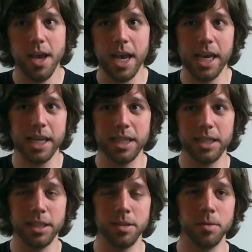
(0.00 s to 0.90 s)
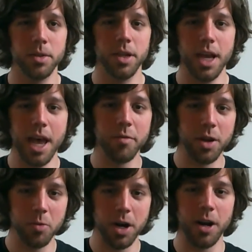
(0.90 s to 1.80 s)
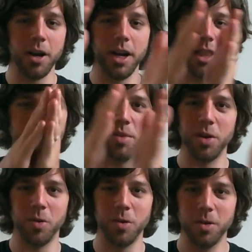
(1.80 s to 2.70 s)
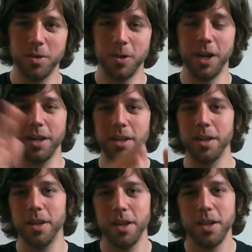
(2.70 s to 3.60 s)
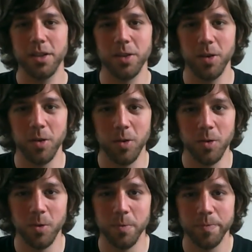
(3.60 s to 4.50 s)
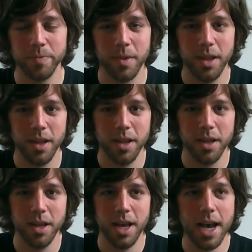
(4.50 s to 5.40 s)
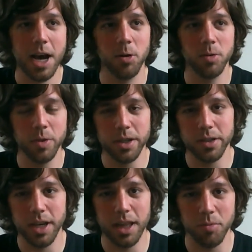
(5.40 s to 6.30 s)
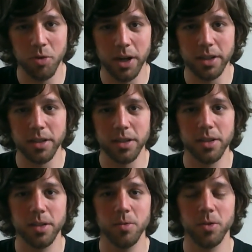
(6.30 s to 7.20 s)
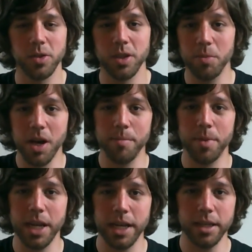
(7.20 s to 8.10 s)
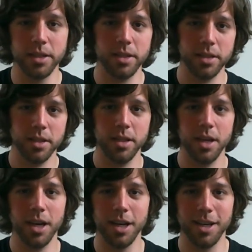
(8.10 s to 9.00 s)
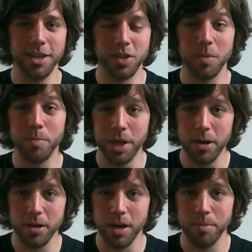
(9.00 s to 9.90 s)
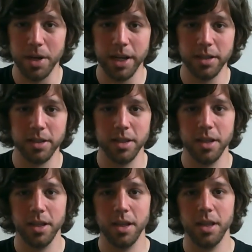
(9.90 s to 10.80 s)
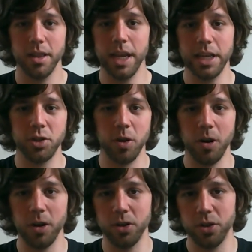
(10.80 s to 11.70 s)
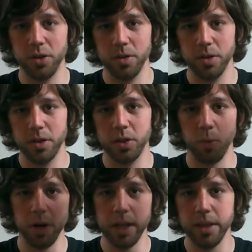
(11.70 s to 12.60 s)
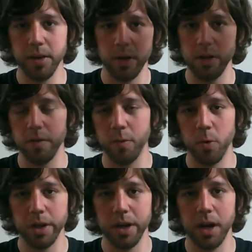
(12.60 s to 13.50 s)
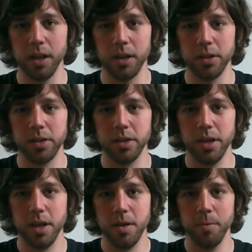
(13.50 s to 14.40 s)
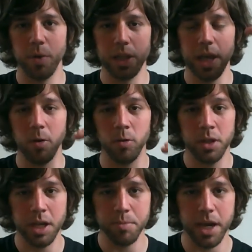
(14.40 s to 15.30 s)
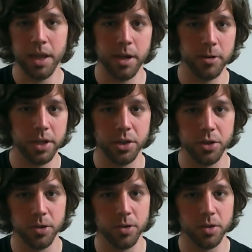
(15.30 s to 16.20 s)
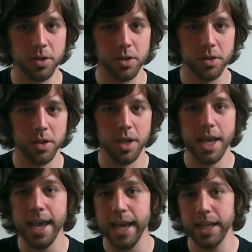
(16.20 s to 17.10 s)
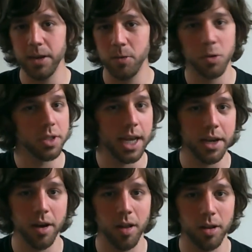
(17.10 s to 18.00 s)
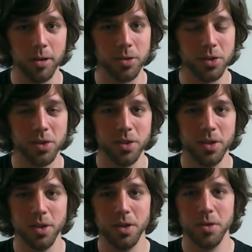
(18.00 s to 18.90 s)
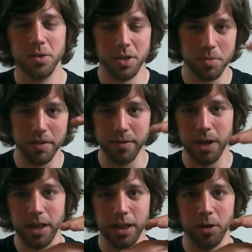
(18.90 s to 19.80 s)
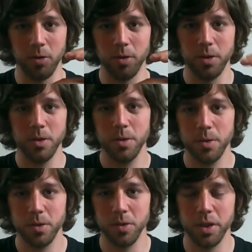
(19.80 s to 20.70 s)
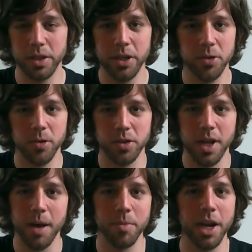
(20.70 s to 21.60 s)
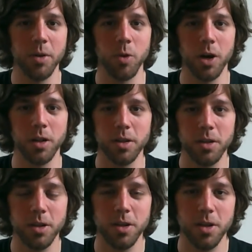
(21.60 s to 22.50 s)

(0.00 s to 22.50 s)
and everywhere in the middle, right? So how do we decide the prices? Well, some companies, some bigger companies, they charge $20, $30, or $40, but they only pay their teachers $8 or $10, or something very little. So the teacher is not paid well,